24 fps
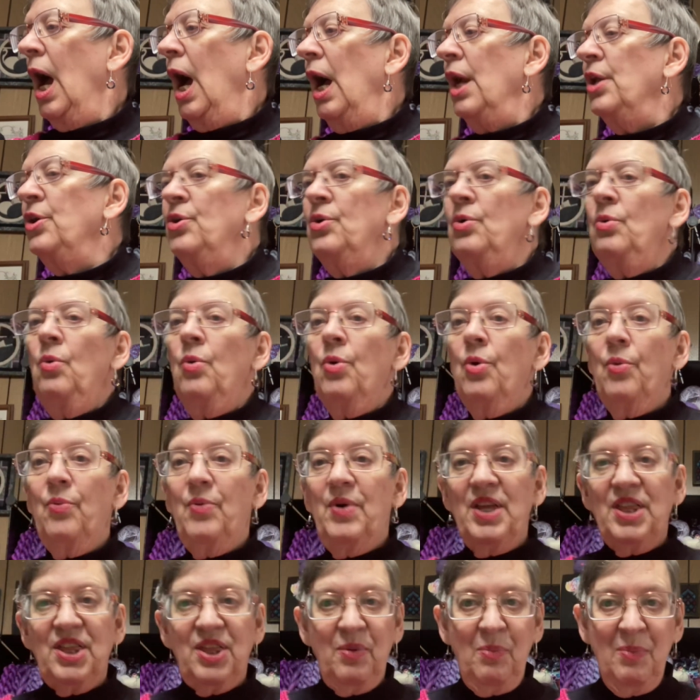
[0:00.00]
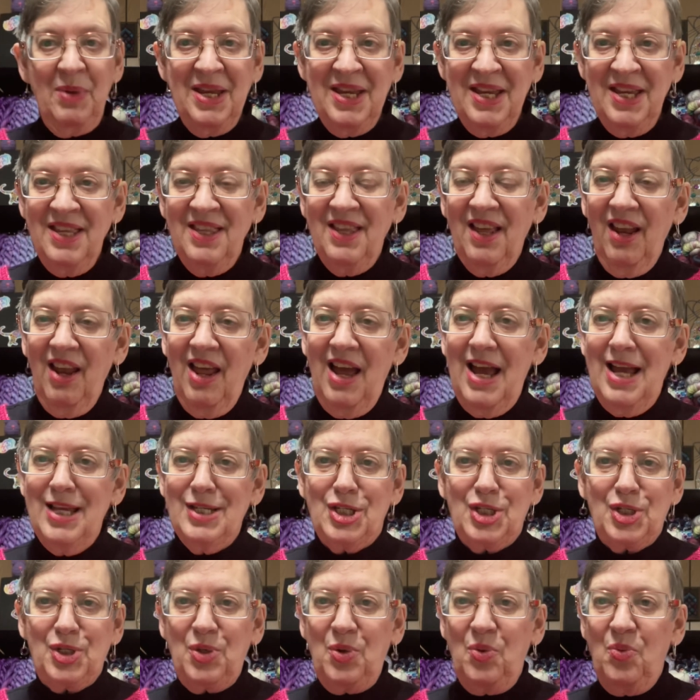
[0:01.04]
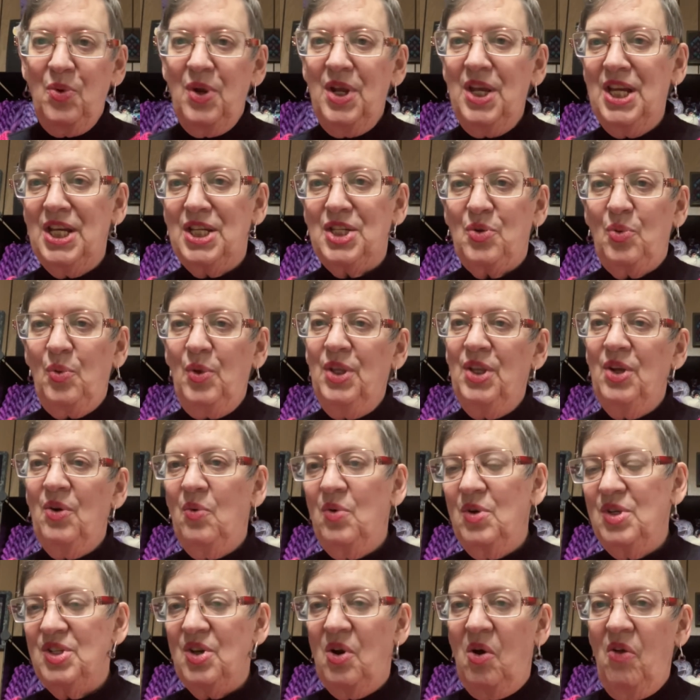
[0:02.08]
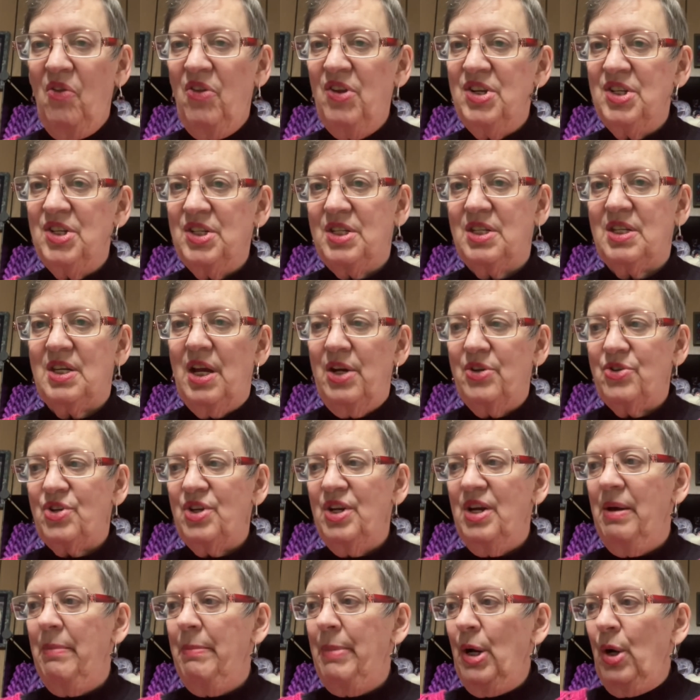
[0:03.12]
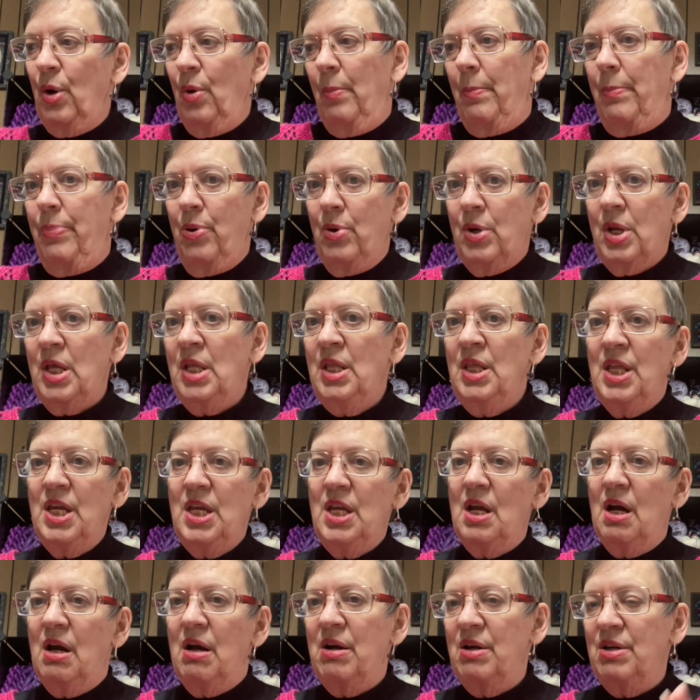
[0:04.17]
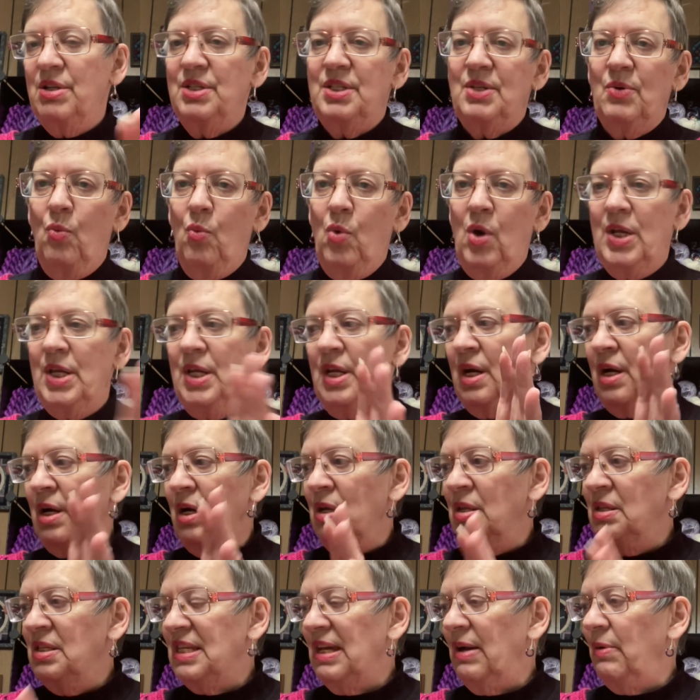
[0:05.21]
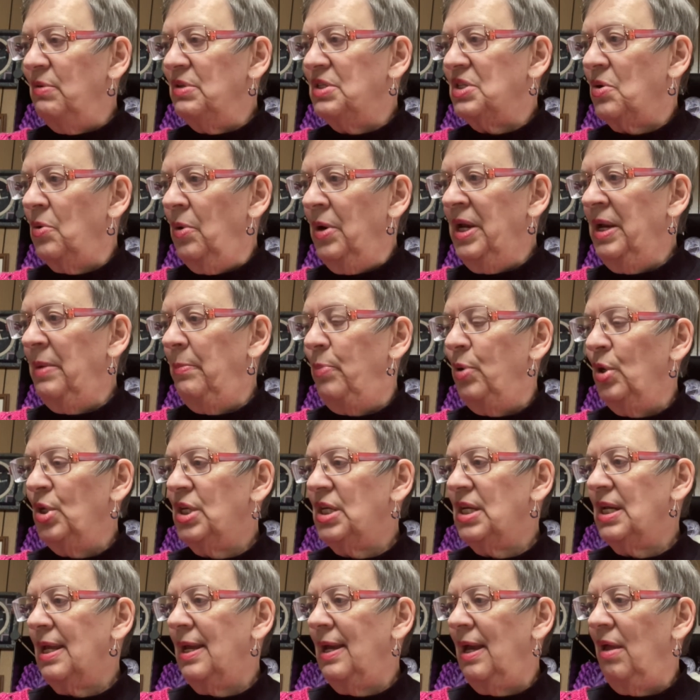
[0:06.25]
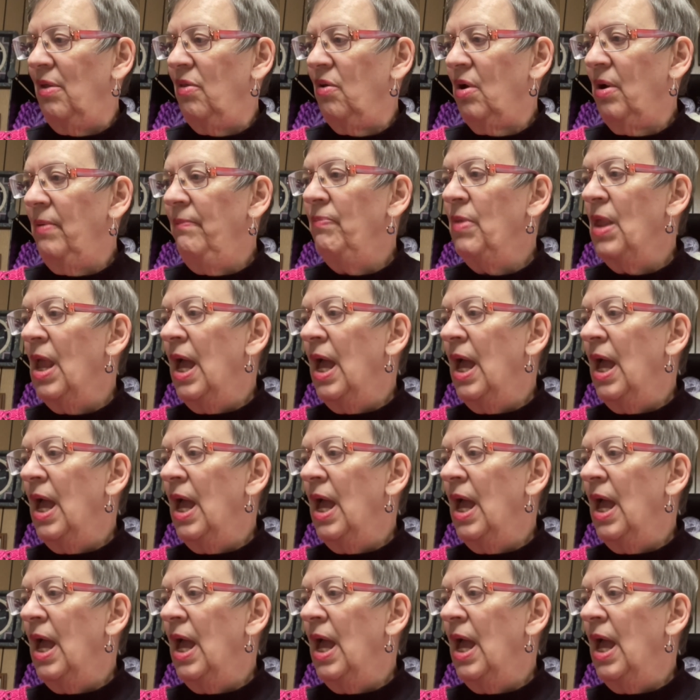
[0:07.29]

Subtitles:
You were with me the last 2 weeks when there was all the discussion about putting the yarns and what yarns I was going to put together.